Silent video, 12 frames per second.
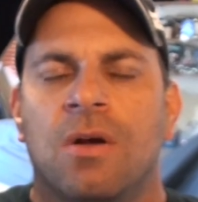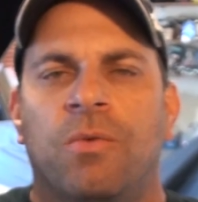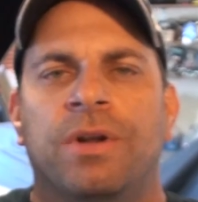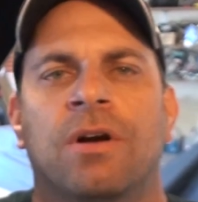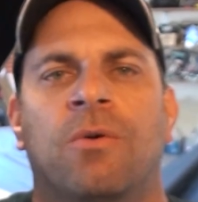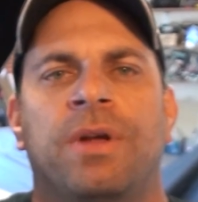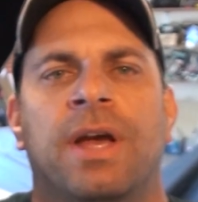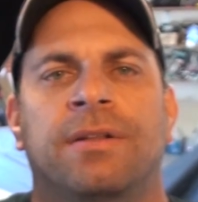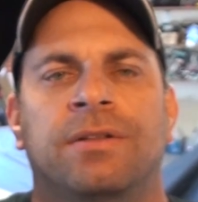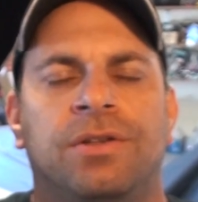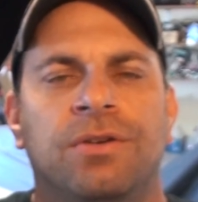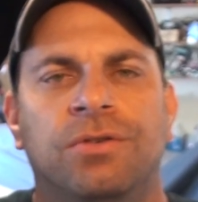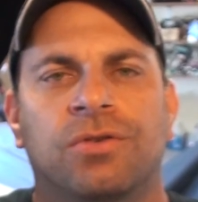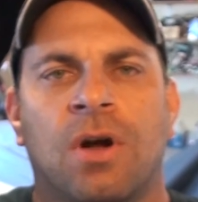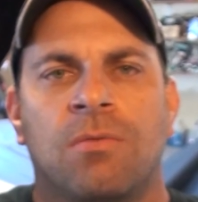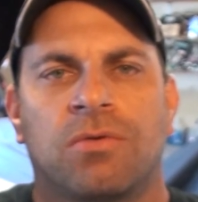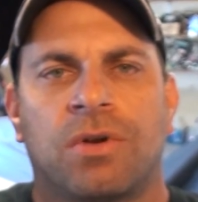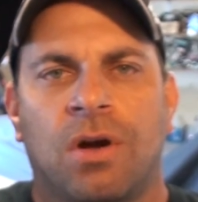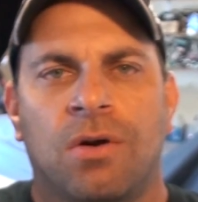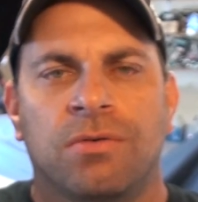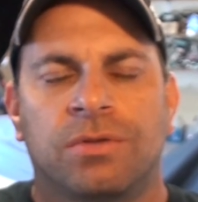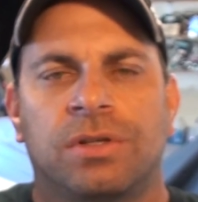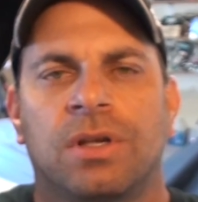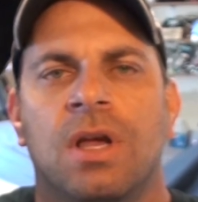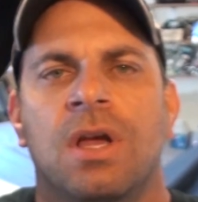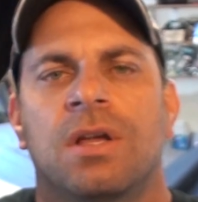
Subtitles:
We know we had the 2 trouble codes.